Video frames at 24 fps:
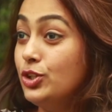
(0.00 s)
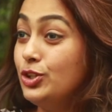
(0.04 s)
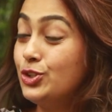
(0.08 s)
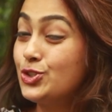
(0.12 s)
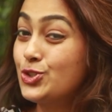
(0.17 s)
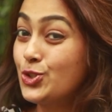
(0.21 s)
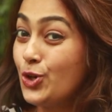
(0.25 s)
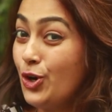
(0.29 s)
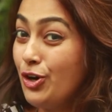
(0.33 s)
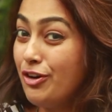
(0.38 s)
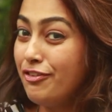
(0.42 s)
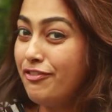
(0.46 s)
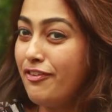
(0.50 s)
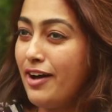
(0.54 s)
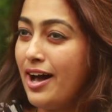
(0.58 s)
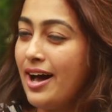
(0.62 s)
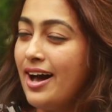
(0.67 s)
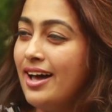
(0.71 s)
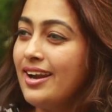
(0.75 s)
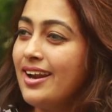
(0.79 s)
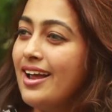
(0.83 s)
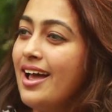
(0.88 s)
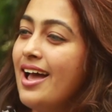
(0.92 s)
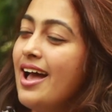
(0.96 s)
so
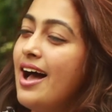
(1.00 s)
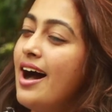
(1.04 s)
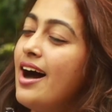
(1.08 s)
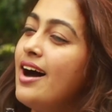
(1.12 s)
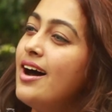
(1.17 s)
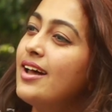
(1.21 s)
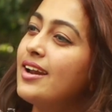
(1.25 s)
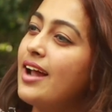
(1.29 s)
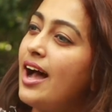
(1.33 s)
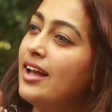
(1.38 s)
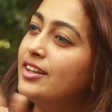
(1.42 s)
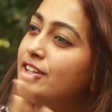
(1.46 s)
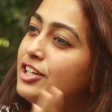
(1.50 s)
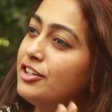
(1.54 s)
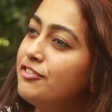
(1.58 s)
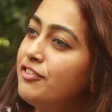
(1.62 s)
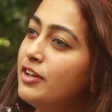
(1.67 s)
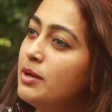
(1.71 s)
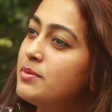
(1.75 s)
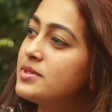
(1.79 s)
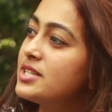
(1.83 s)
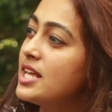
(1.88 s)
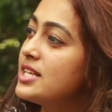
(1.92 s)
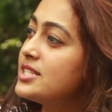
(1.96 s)
far her other
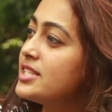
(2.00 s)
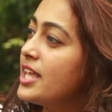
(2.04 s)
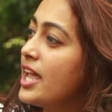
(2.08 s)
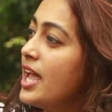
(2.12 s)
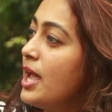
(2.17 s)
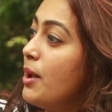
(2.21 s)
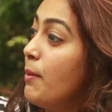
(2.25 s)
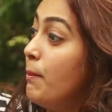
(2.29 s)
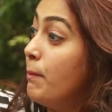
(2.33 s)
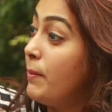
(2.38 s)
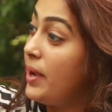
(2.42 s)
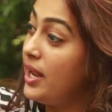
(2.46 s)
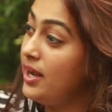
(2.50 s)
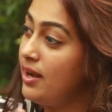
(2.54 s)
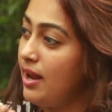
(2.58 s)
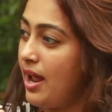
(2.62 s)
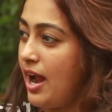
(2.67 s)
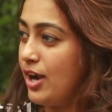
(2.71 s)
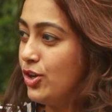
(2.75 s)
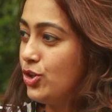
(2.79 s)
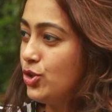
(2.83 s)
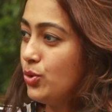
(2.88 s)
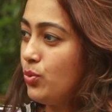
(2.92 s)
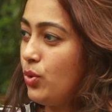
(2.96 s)
films they say men
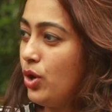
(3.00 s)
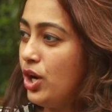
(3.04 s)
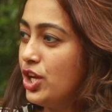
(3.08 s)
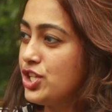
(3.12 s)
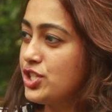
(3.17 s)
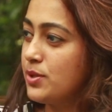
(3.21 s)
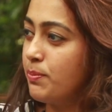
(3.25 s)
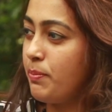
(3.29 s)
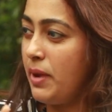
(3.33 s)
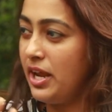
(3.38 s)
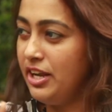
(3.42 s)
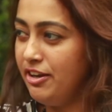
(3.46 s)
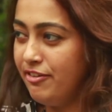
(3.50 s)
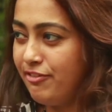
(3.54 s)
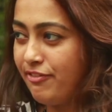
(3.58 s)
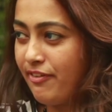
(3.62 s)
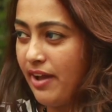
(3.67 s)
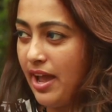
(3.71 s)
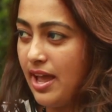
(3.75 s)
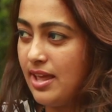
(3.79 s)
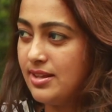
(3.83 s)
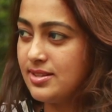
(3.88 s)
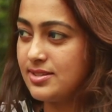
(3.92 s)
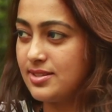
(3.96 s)
had to watch men
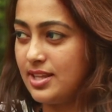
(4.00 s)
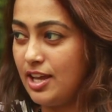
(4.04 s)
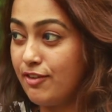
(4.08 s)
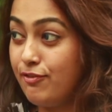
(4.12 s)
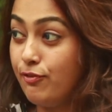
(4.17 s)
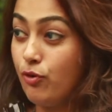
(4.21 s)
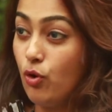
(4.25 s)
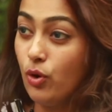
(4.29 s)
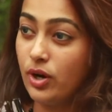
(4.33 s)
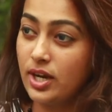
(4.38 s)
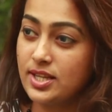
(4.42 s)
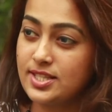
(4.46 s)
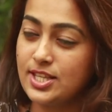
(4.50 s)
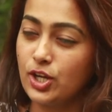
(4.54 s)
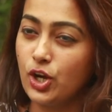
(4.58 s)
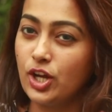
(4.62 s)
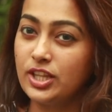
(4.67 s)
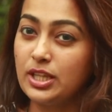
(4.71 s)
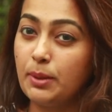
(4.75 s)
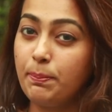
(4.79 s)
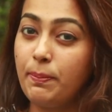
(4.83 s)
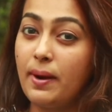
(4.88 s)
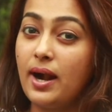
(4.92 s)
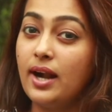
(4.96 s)
fans they are focusing
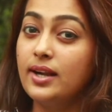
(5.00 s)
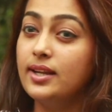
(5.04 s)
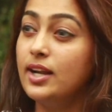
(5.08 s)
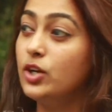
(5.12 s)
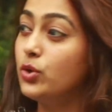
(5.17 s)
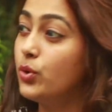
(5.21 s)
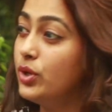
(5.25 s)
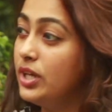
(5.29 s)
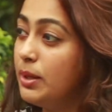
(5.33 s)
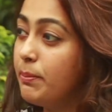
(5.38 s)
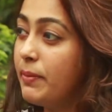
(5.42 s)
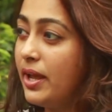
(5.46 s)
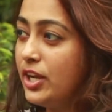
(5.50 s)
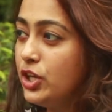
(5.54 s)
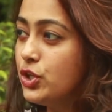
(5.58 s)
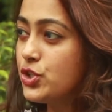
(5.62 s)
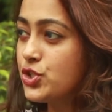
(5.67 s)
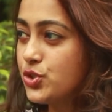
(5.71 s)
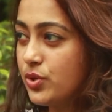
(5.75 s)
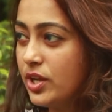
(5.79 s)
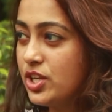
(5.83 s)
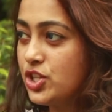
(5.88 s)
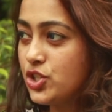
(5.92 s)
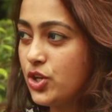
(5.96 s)
on the part that only men
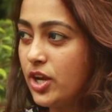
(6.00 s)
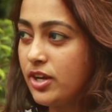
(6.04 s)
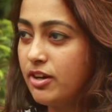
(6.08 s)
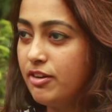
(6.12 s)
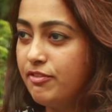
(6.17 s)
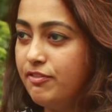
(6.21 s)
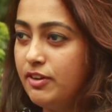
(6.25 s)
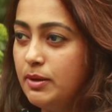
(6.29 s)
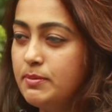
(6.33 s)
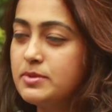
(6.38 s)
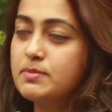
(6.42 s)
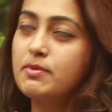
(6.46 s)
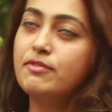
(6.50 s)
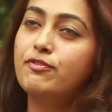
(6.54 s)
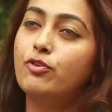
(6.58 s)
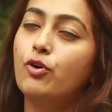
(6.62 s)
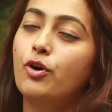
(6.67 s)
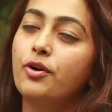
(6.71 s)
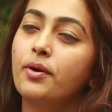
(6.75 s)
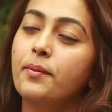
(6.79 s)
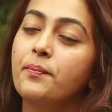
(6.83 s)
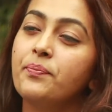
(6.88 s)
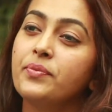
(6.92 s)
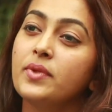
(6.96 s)
used to enjoy her yeah. films
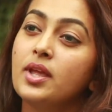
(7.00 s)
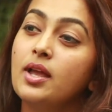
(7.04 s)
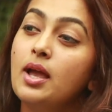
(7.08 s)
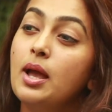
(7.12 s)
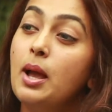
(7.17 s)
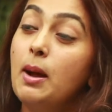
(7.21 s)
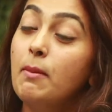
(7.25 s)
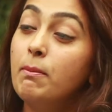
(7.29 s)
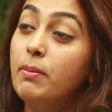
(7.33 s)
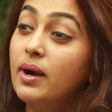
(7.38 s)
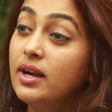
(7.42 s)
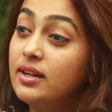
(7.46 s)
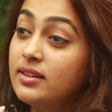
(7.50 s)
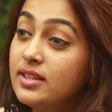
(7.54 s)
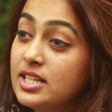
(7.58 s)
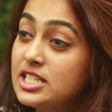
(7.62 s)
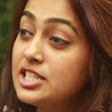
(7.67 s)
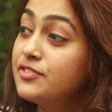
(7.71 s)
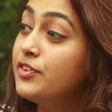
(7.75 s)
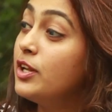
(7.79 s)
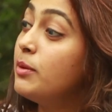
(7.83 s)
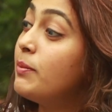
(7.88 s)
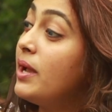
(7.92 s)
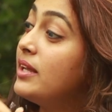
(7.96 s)
before but
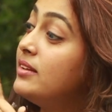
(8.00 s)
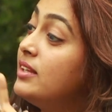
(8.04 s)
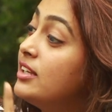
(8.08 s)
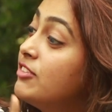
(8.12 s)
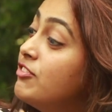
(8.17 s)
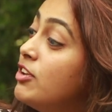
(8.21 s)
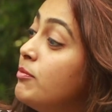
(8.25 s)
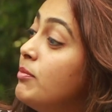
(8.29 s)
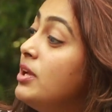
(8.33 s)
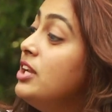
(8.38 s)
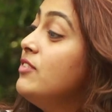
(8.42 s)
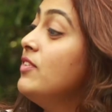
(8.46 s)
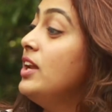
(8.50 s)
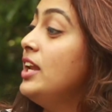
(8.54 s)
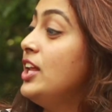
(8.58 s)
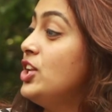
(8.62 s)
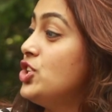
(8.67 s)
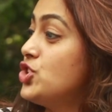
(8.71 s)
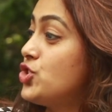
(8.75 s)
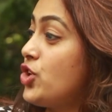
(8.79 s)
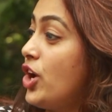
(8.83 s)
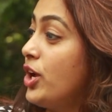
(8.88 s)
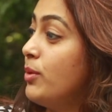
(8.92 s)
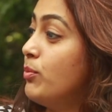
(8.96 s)
this film i think women will
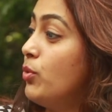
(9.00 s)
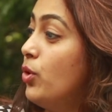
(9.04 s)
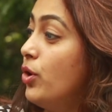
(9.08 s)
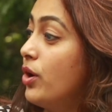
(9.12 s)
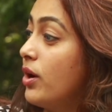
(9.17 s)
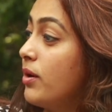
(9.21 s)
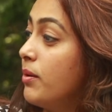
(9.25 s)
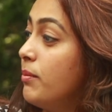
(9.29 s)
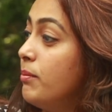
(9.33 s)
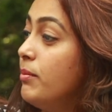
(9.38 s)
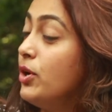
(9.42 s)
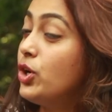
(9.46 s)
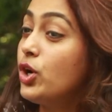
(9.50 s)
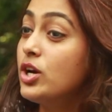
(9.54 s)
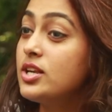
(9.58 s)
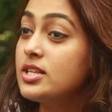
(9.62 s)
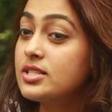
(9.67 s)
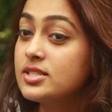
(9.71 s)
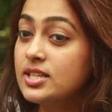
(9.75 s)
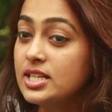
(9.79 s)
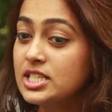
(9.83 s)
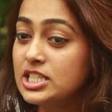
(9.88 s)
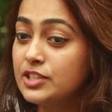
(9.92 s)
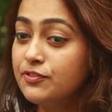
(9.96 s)
enjoy more hmm.
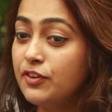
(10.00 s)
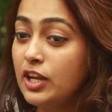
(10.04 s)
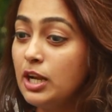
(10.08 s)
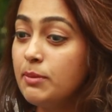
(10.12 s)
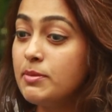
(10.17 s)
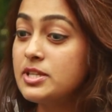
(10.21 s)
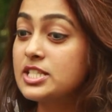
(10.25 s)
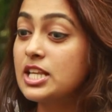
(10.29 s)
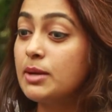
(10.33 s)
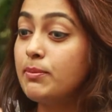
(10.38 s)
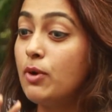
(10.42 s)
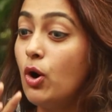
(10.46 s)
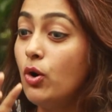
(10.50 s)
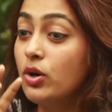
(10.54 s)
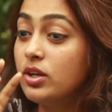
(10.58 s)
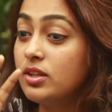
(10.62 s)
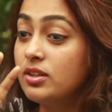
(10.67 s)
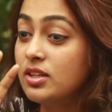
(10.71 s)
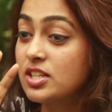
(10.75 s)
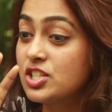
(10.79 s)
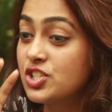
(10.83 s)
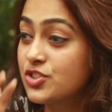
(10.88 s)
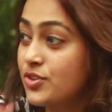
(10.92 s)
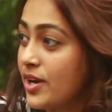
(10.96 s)
because this film is about
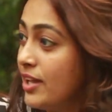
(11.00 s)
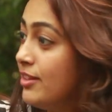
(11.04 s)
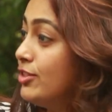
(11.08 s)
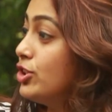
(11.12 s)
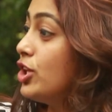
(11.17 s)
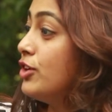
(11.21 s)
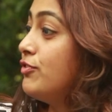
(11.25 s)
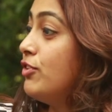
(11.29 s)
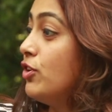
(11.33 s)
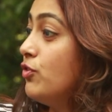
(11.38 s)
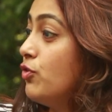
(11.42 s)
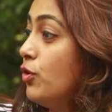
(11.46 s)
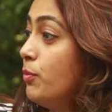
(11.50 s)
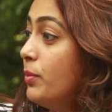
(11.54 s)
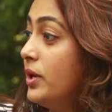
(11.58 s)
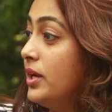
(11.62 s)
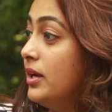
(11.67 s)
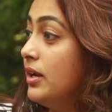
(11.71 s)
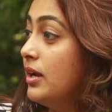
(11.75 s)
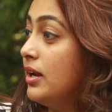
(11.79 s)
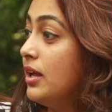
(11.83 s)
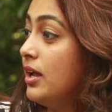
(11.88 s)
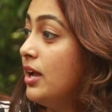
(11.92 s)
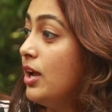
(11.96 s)
the strength of a
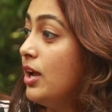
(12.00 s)
woman